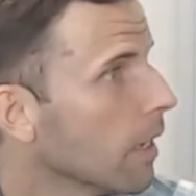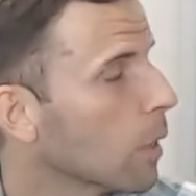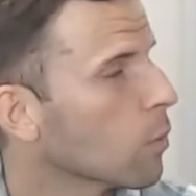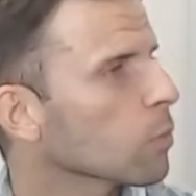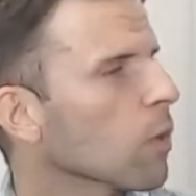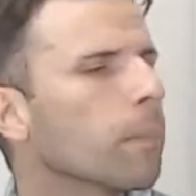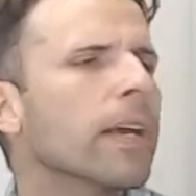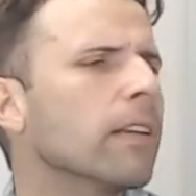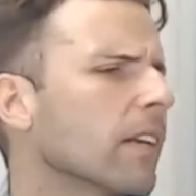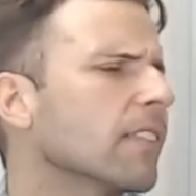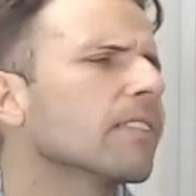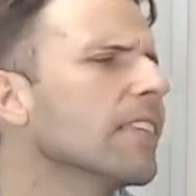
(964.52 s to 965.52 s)
It was more like,
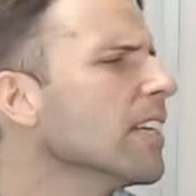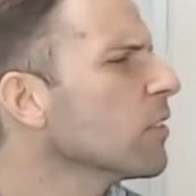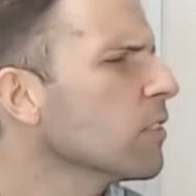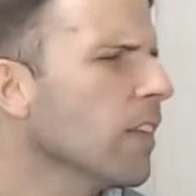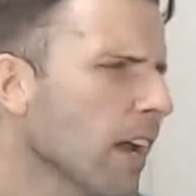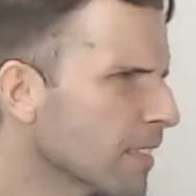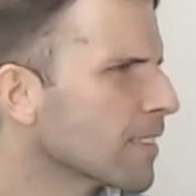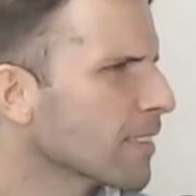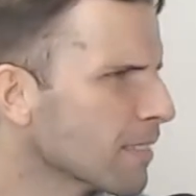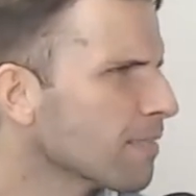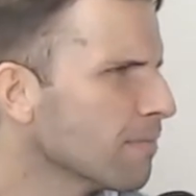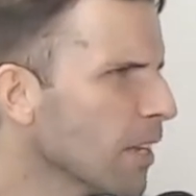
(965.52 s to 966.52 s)
Ben, that's
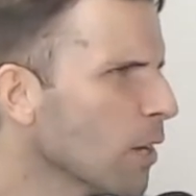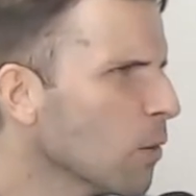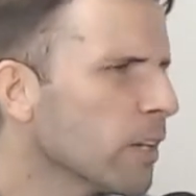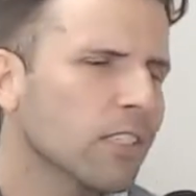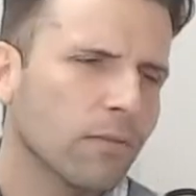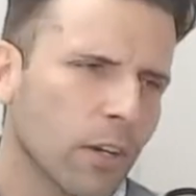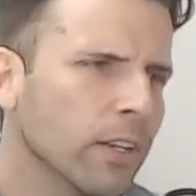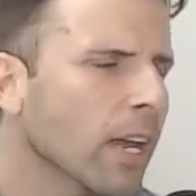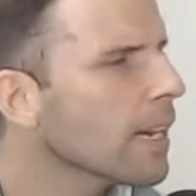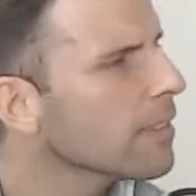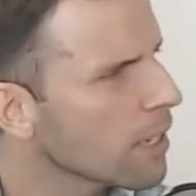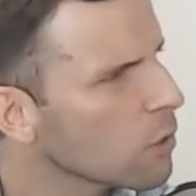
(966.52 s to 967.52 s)
nice. That's very
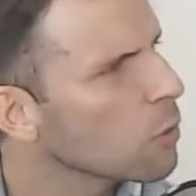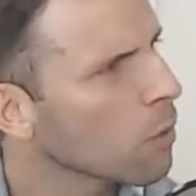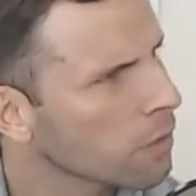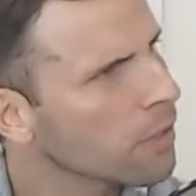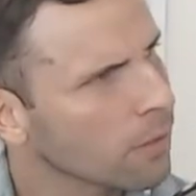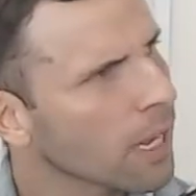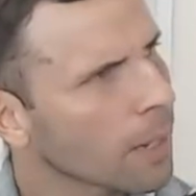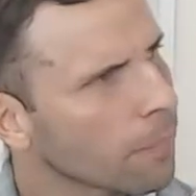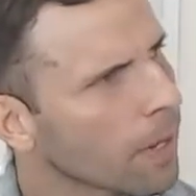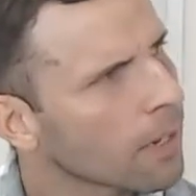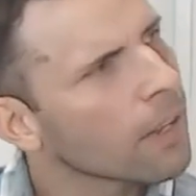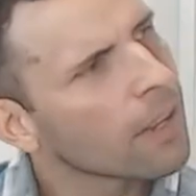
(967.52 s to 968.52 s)
nice that you want to do
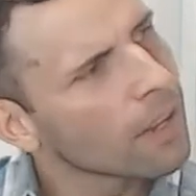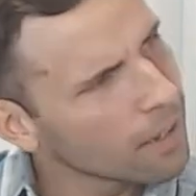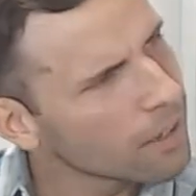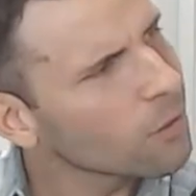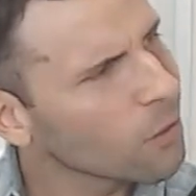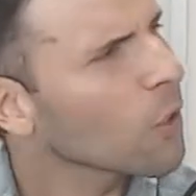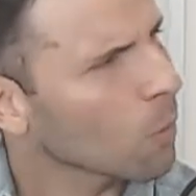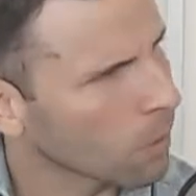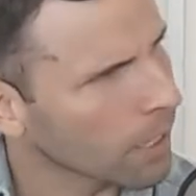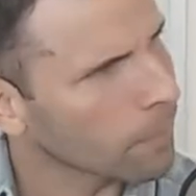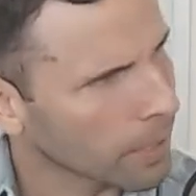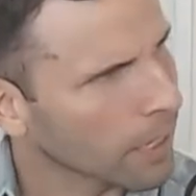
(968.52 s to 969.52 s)
that, but you know
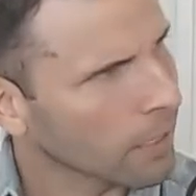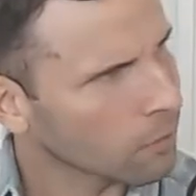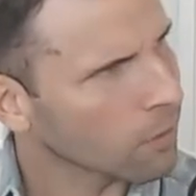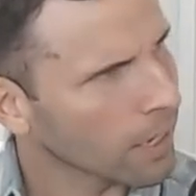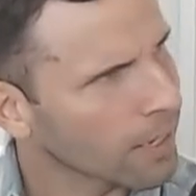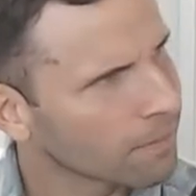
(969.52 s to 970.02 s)
what that means, right?